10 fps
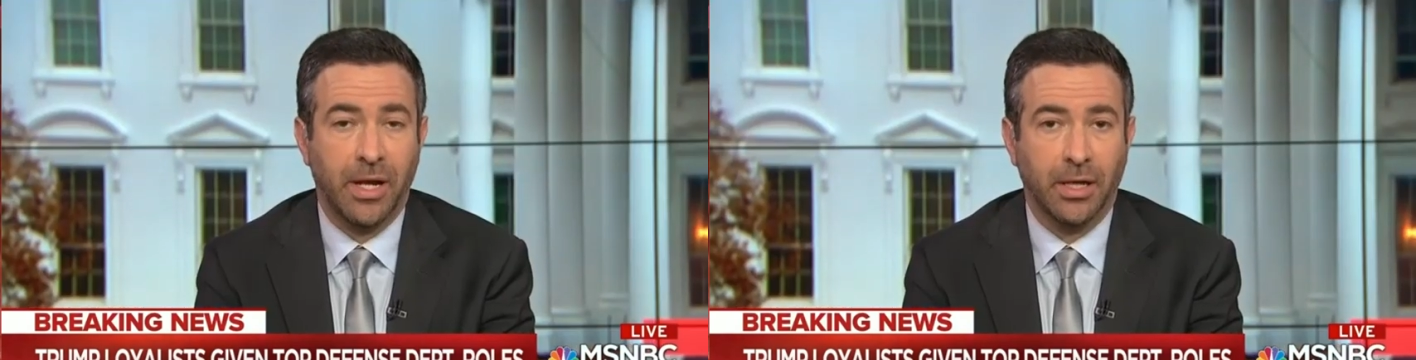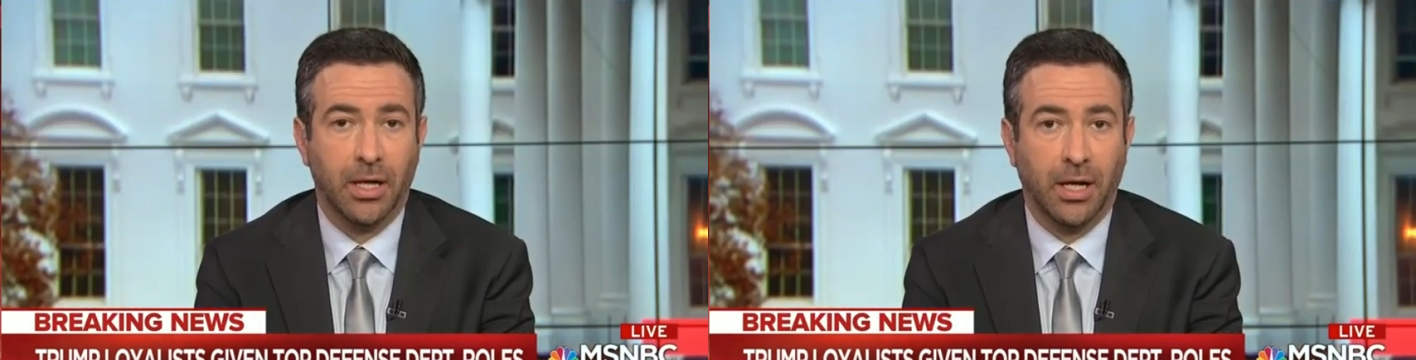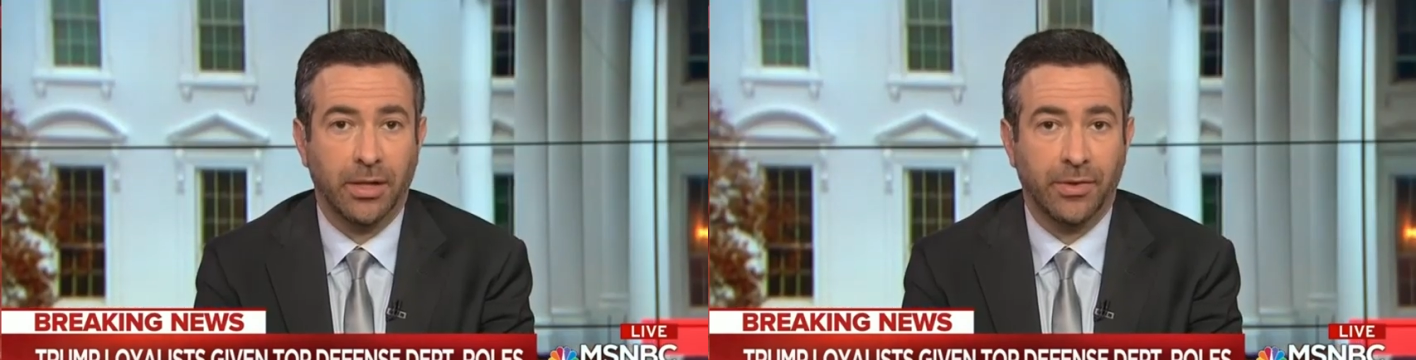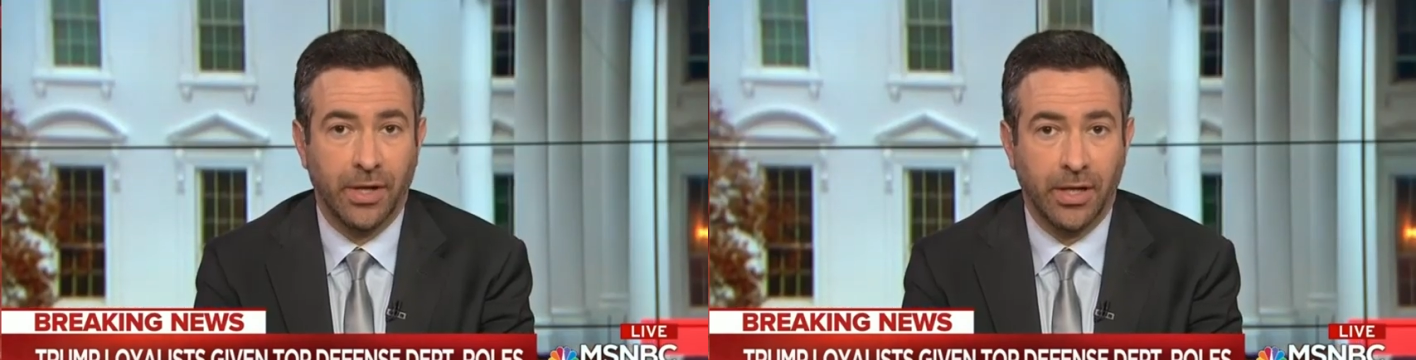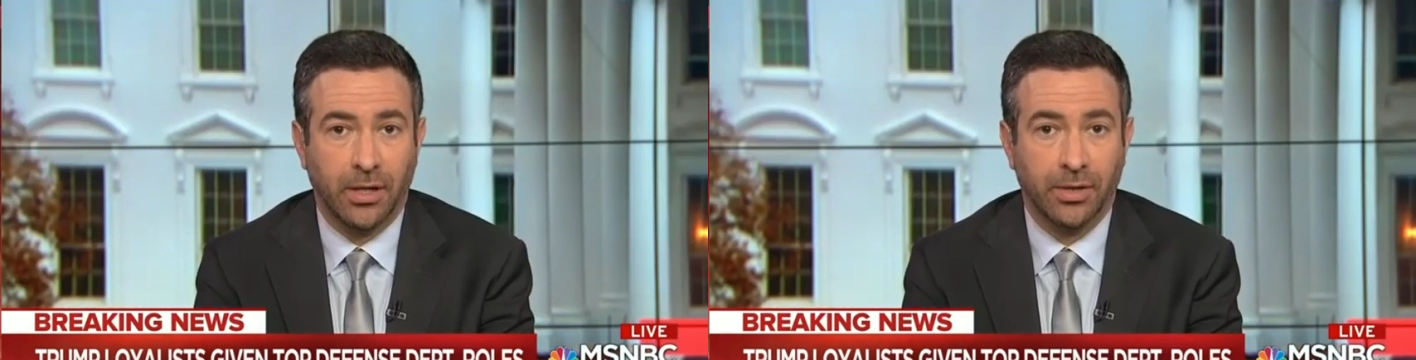Pentagon
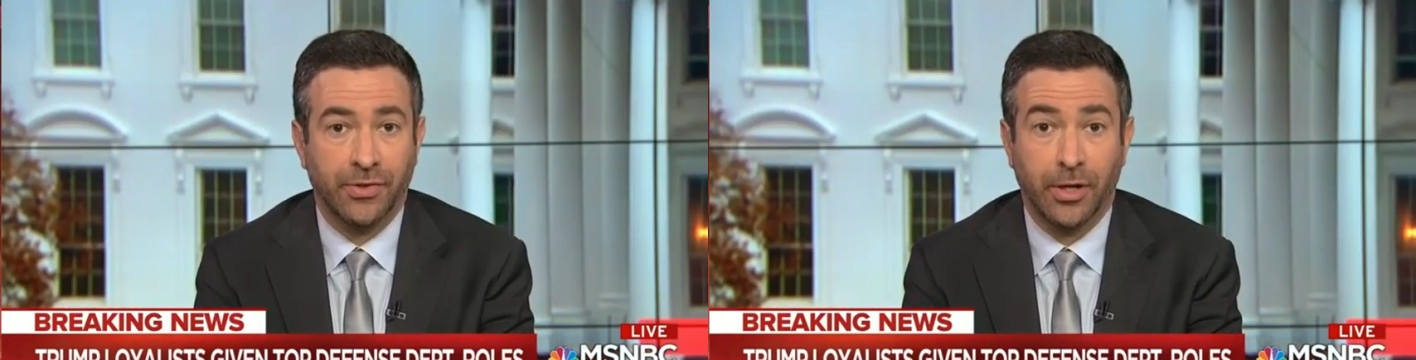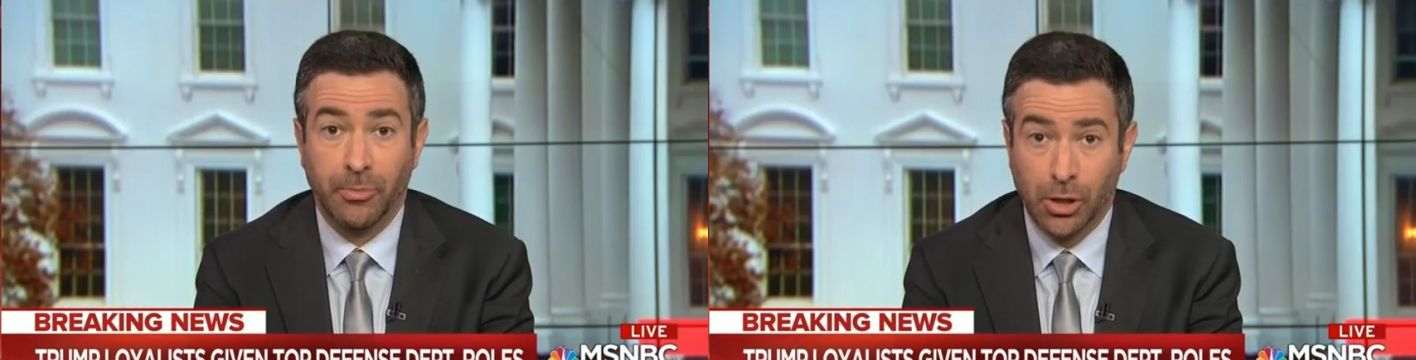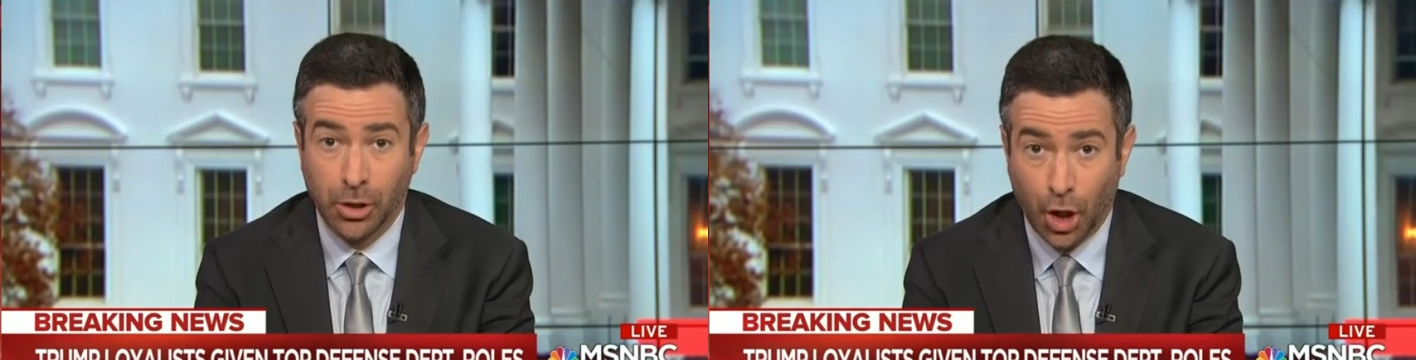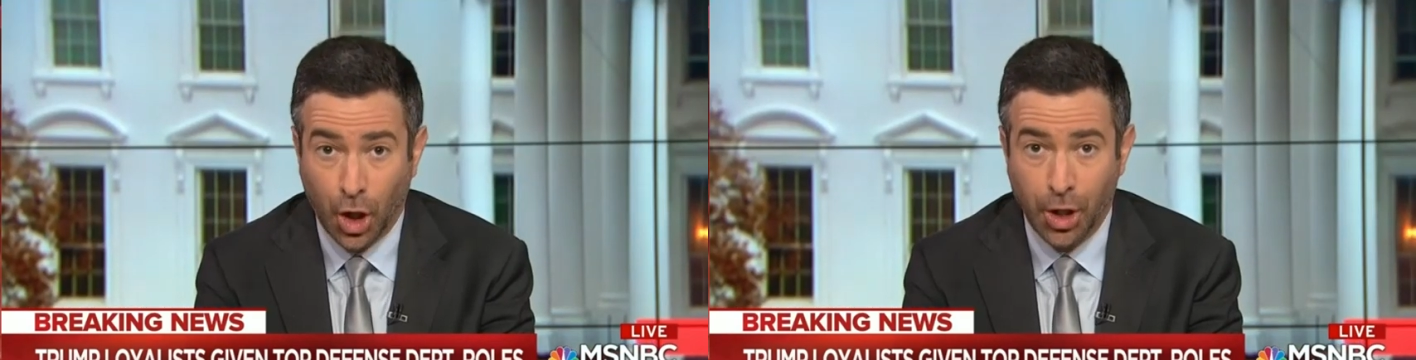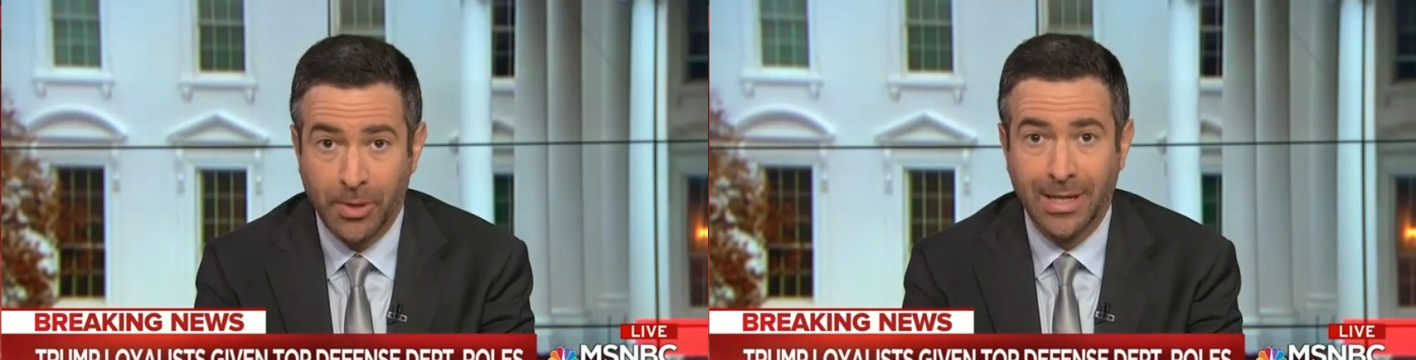say are some
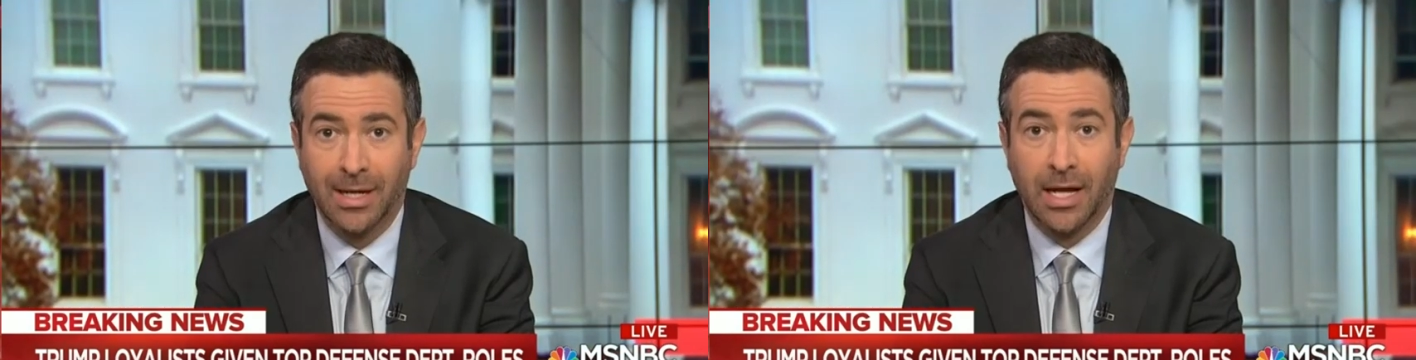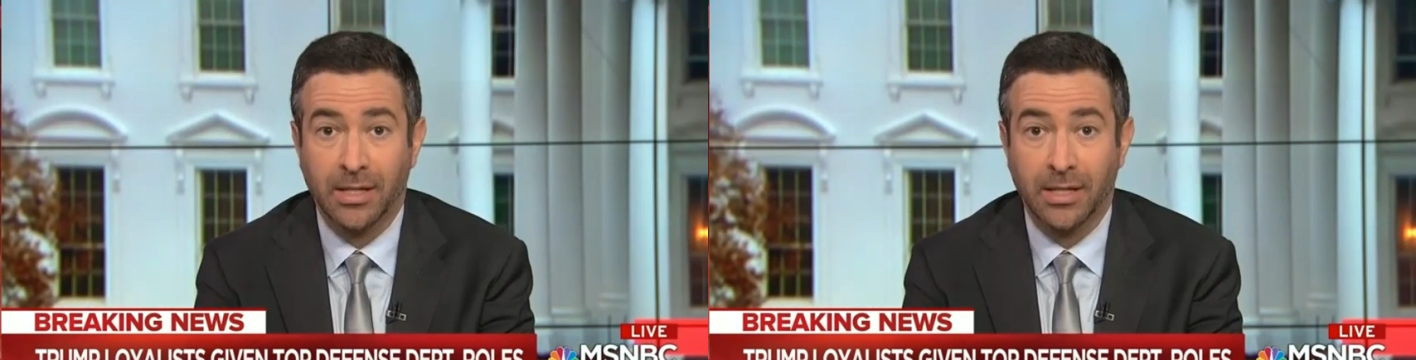alarming